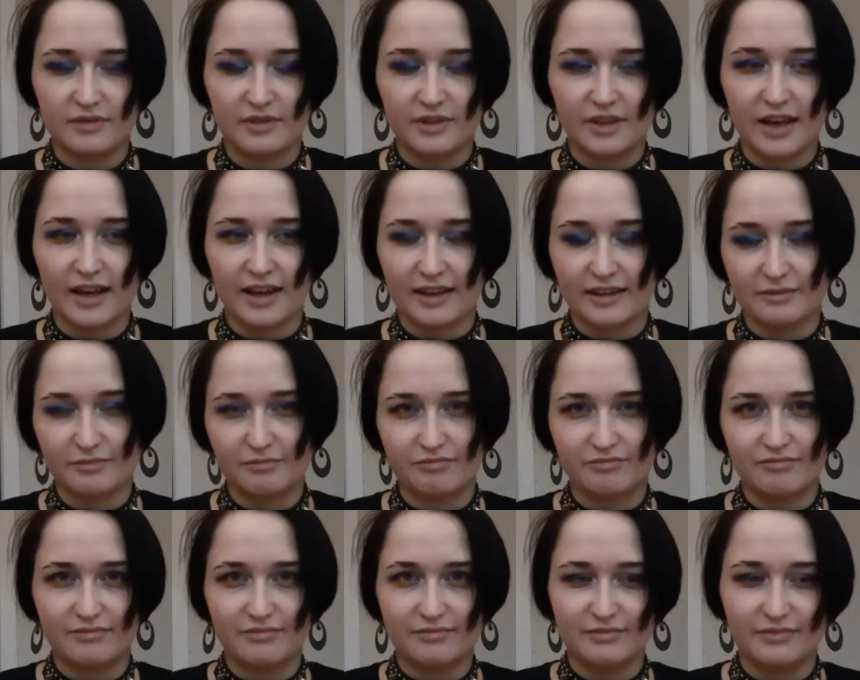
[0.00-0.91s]
like,
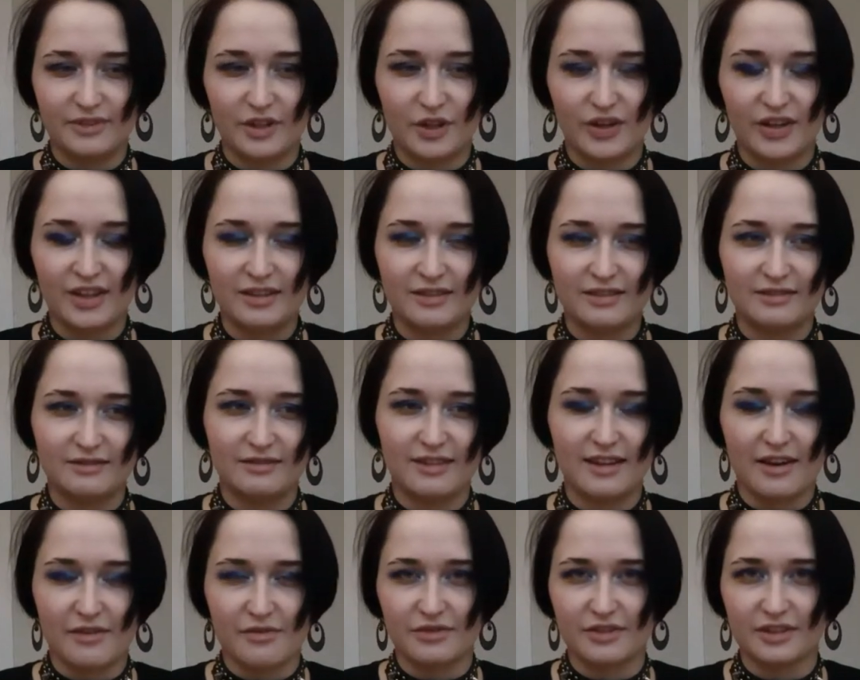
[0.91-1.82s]
you can
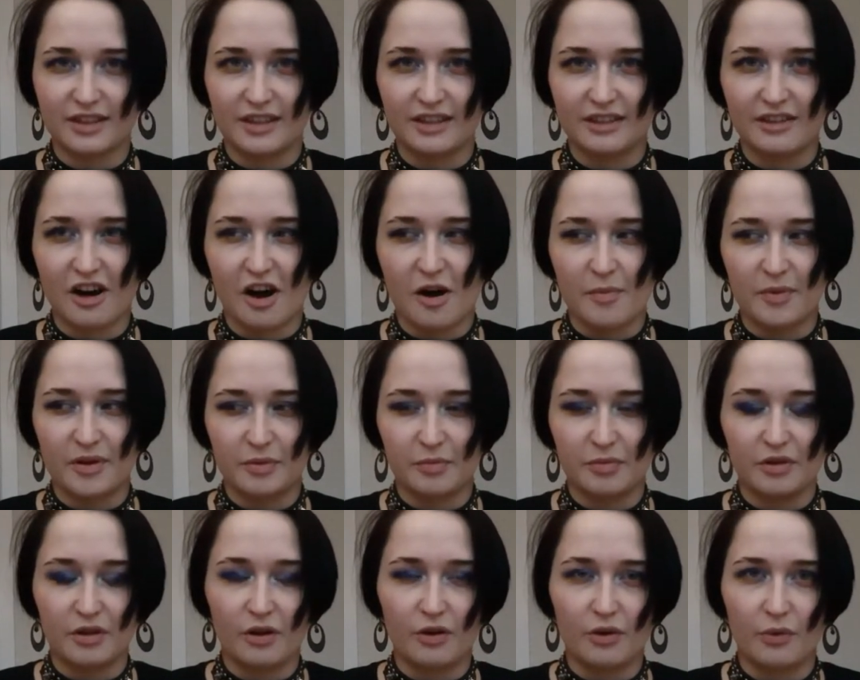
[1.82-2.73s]
definitely
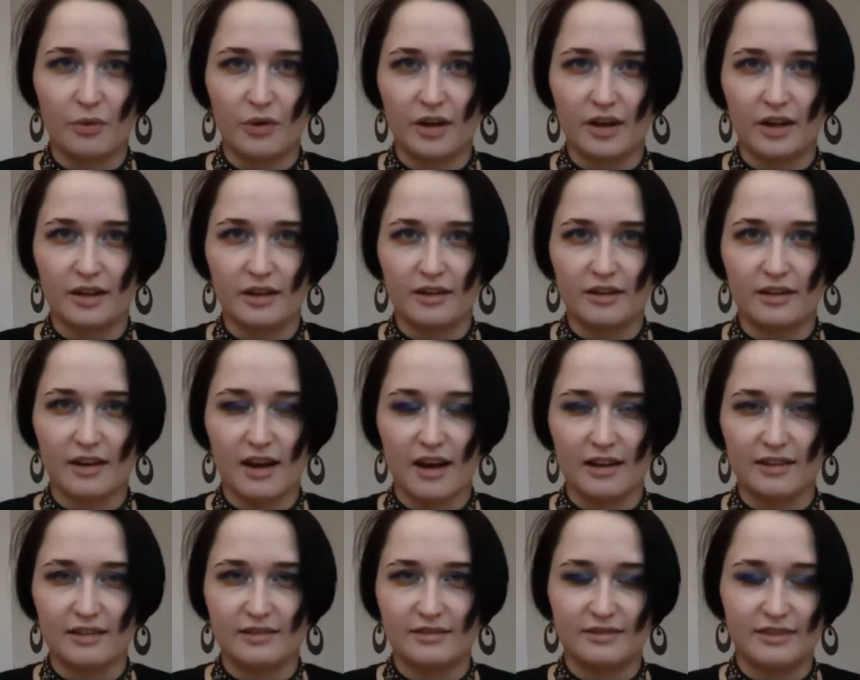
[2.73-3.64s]
comment below and
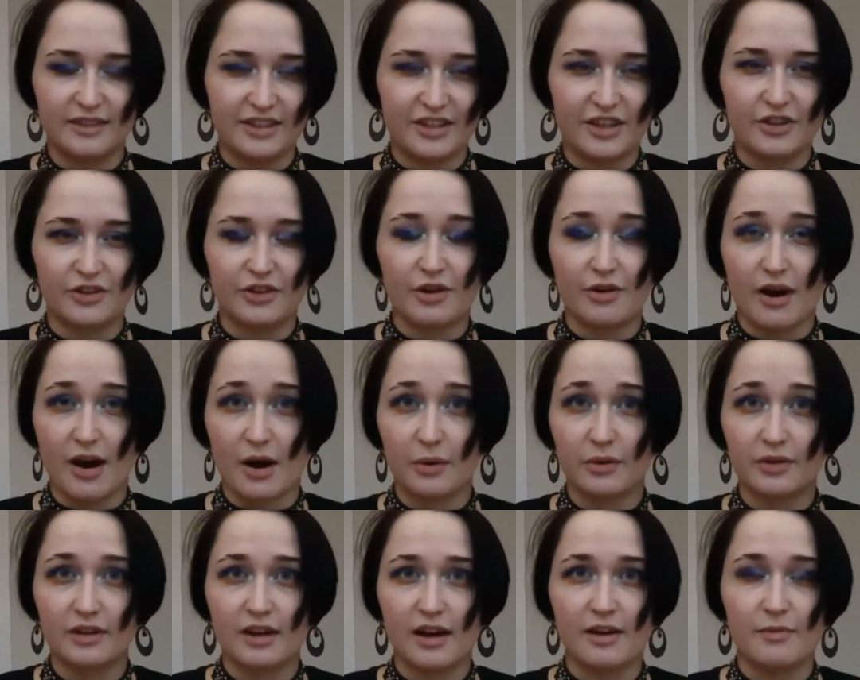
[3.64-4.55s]
I'll hear you
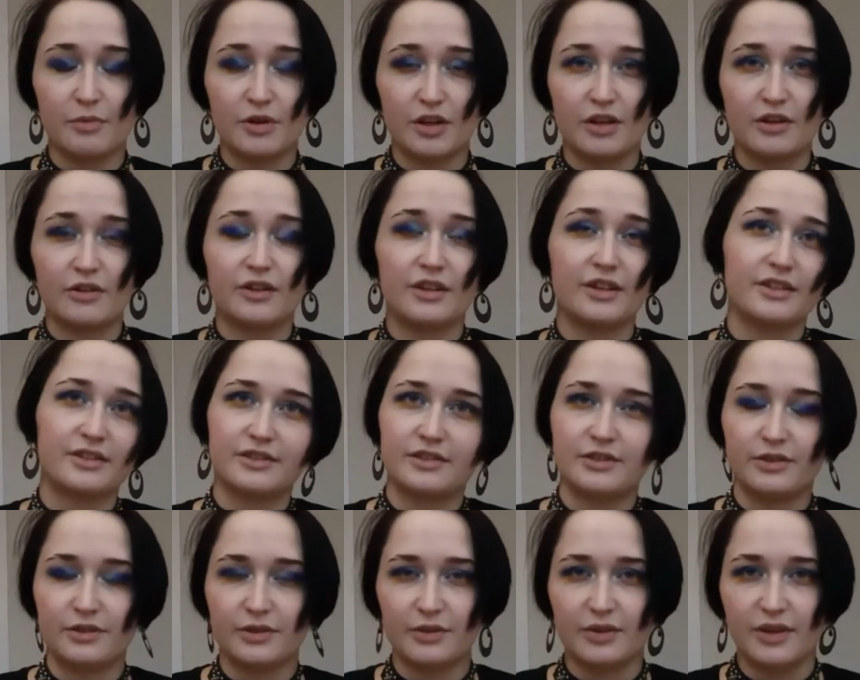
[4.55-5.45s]
out. I'm curious
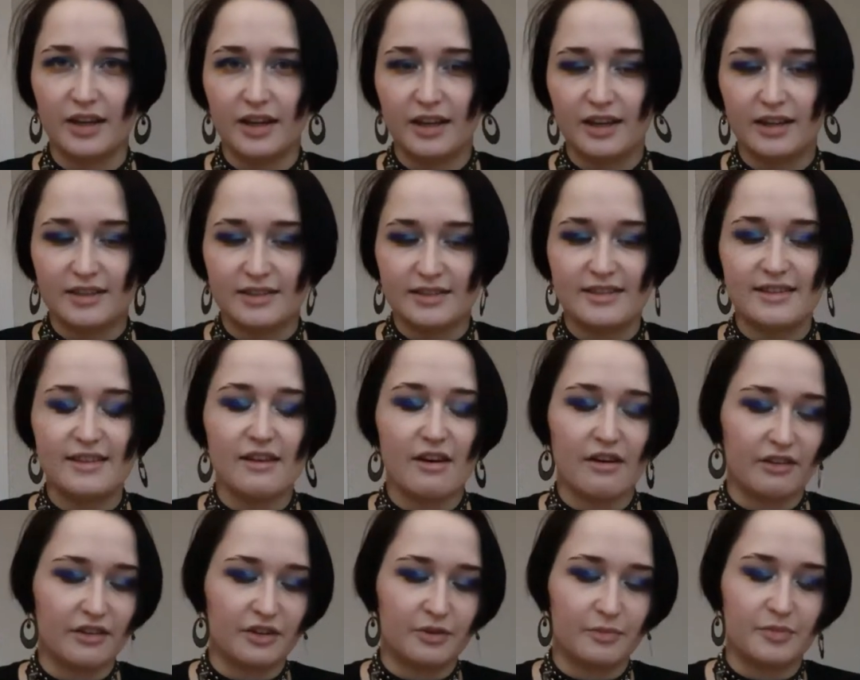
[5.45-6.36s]
to see
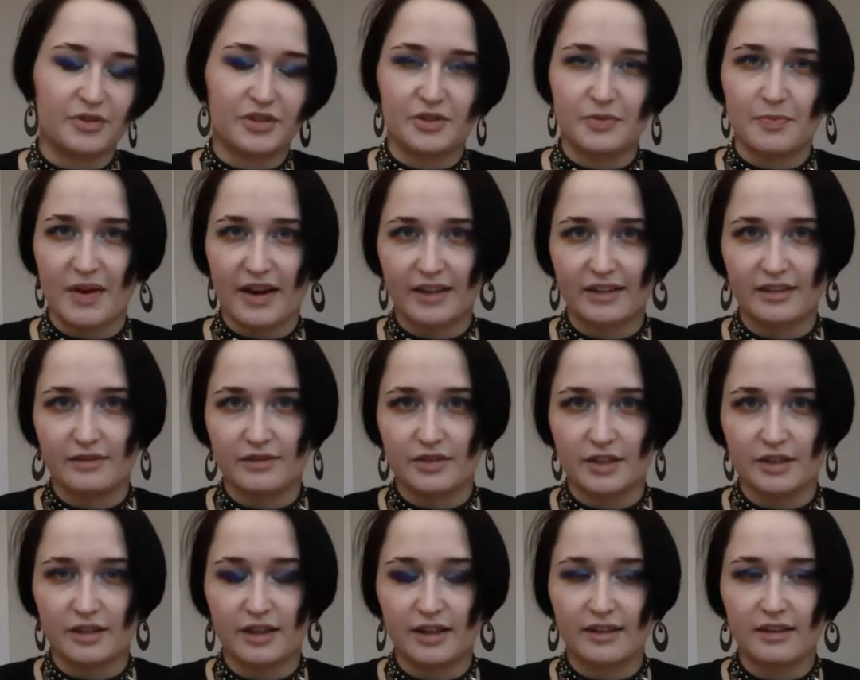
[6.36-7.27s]
other perspectives
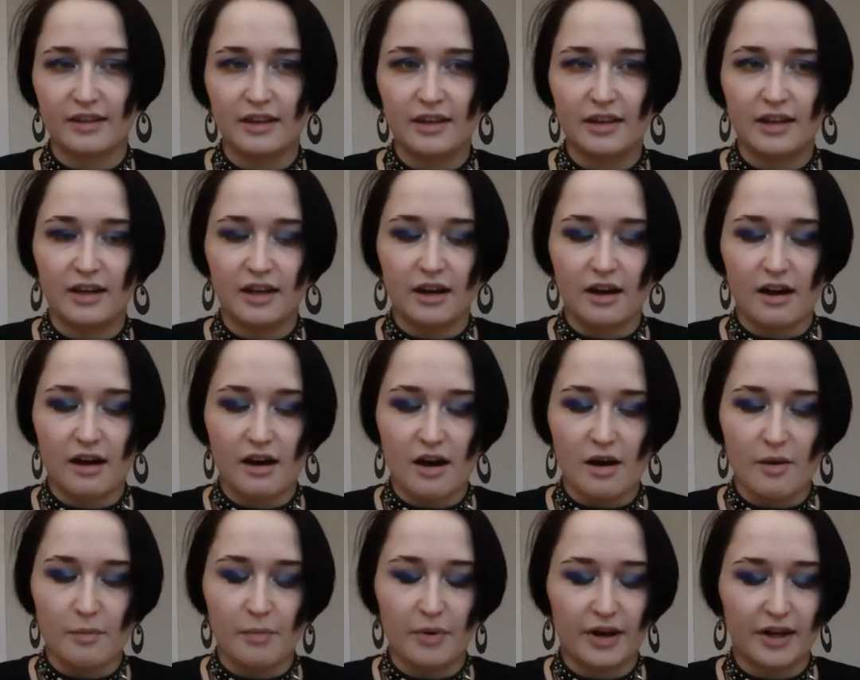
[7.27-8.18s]
on it.
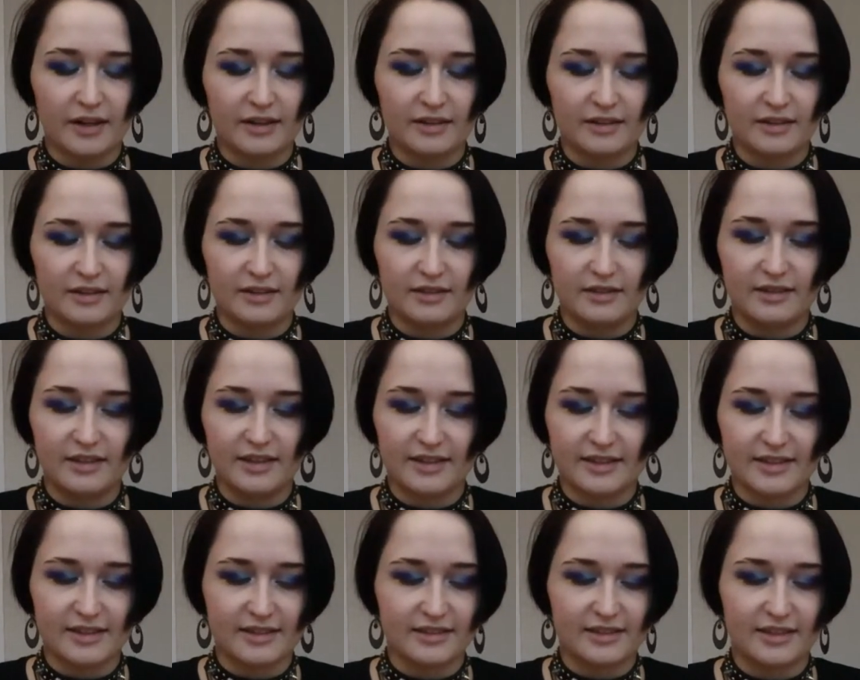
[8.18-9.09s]
But
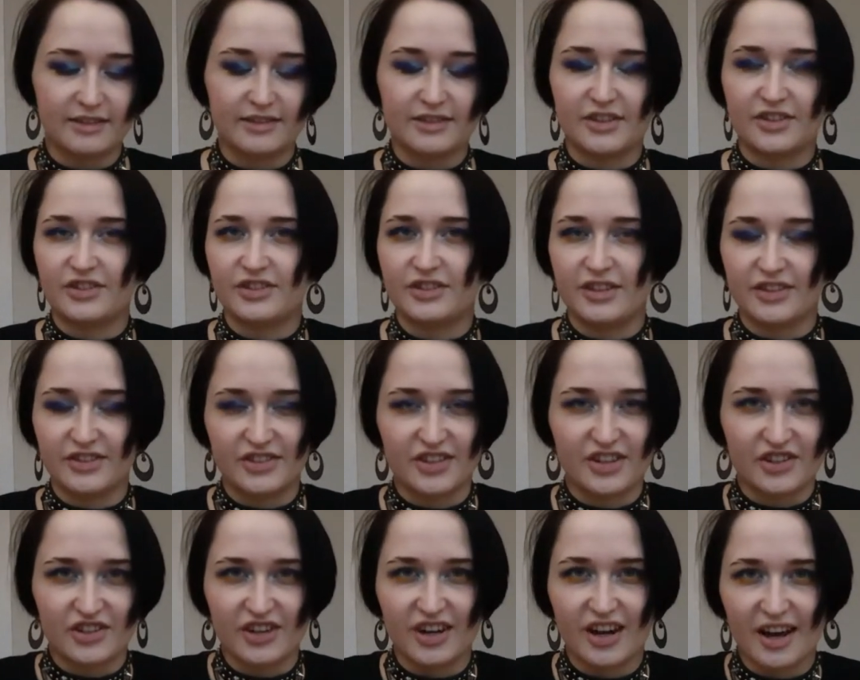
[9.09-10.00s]
this is the
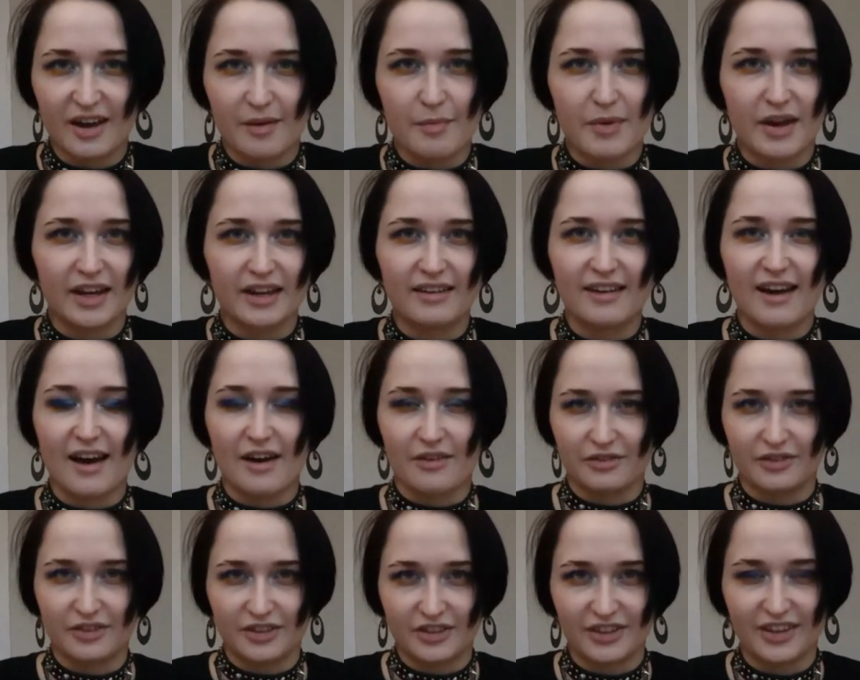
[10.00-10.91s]
decision I made
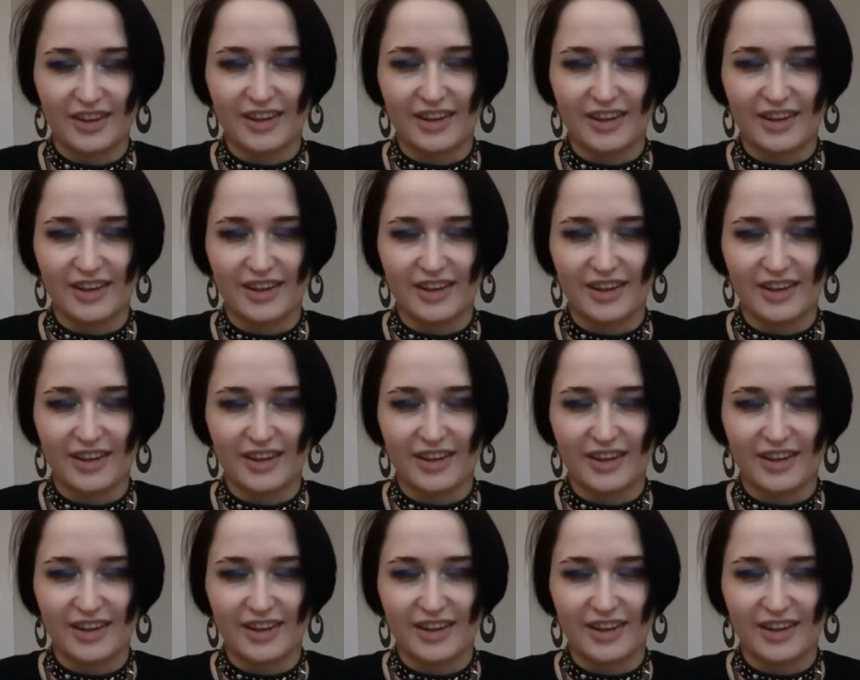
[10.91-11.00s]
after